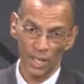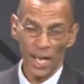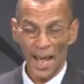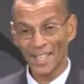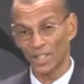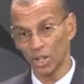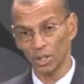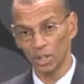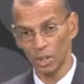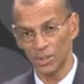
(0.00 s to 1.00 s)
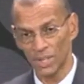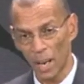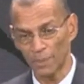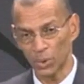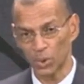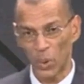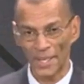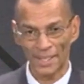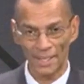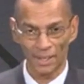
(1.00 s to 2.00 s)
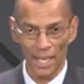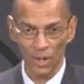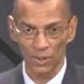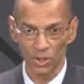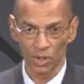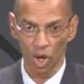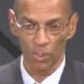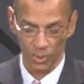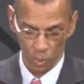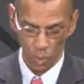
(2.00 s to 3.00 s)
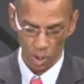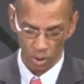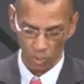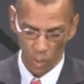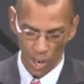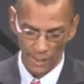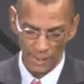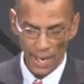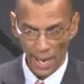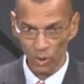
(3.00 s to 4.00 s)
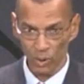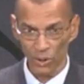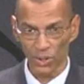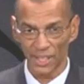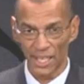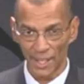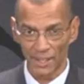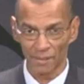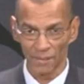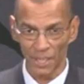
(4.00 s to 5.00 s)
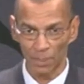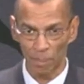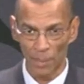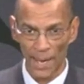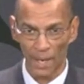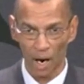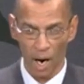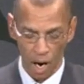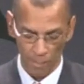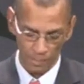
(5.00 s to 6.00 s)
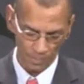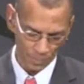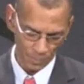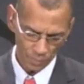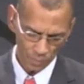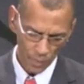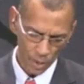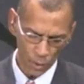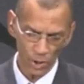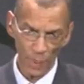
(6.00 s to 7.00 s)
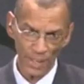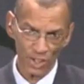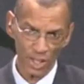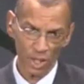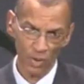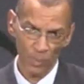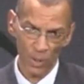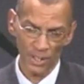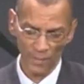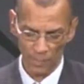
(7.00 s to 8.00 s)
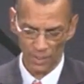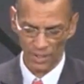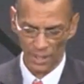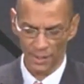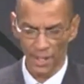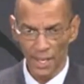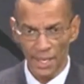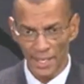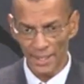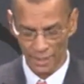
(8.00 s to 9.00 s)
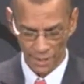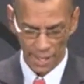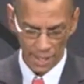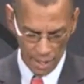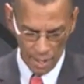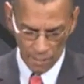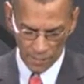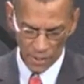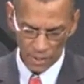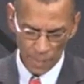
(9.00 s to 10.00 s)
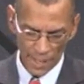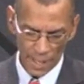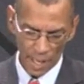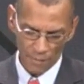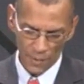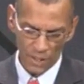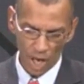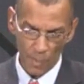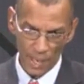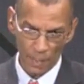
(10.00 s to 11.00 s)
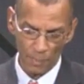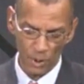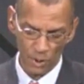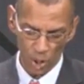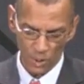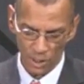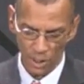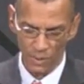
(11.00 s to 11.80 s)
and could lose up to 20,000 jobs worldwide and also selling its investment bank arm. Deutsche Bank shares 3.7% yesterday. French car maker Peugeot delivered a